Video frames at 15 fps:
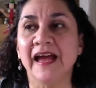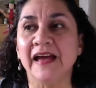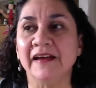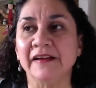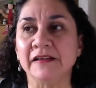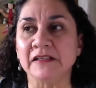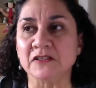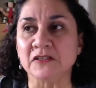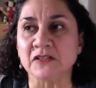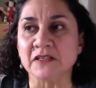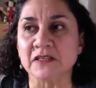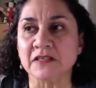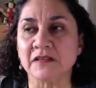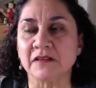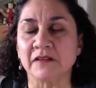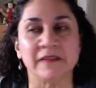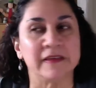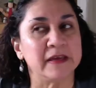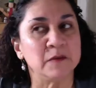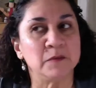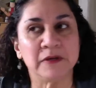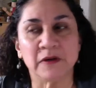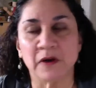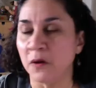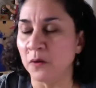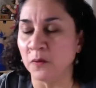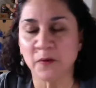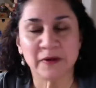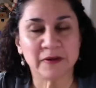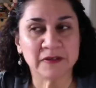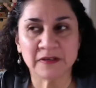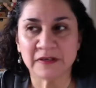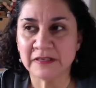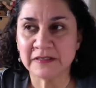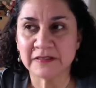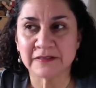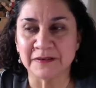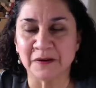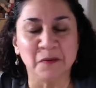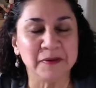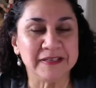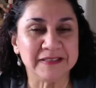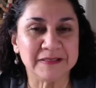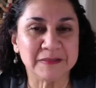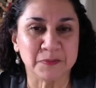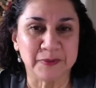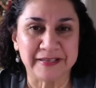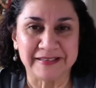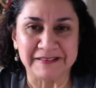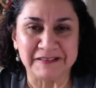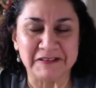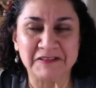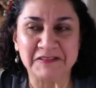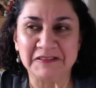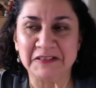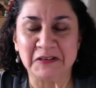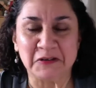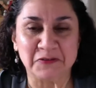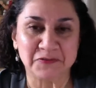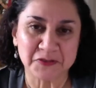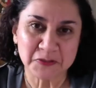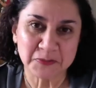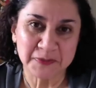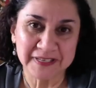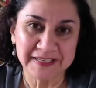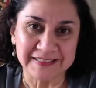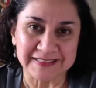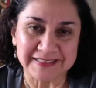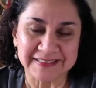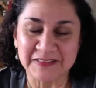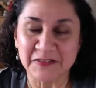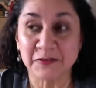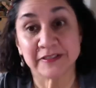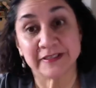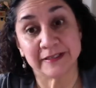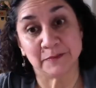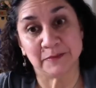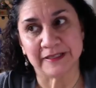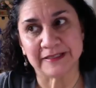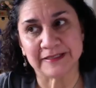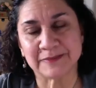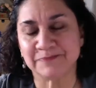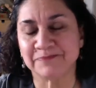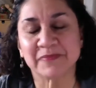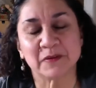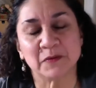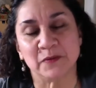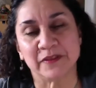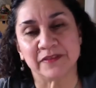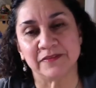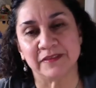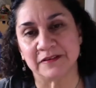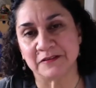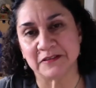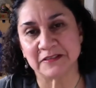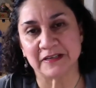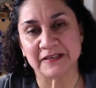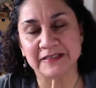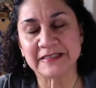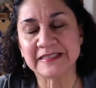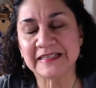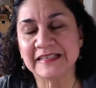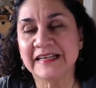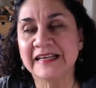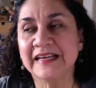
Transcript: And they would always win, first place or second place with their designs.